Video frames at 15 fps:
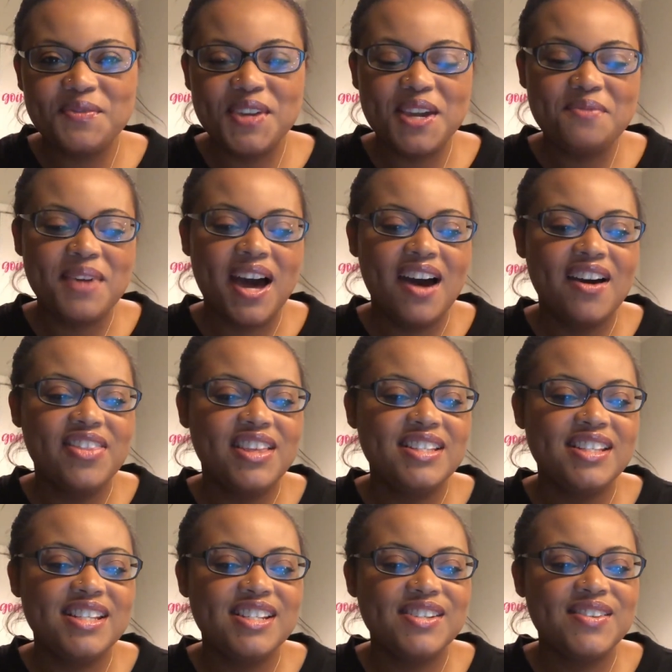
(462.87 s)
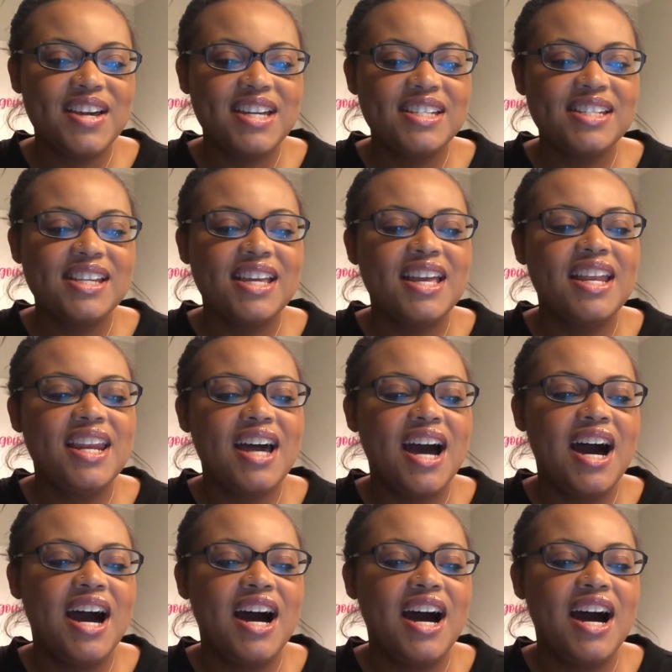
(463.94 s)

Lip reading: me about this situation,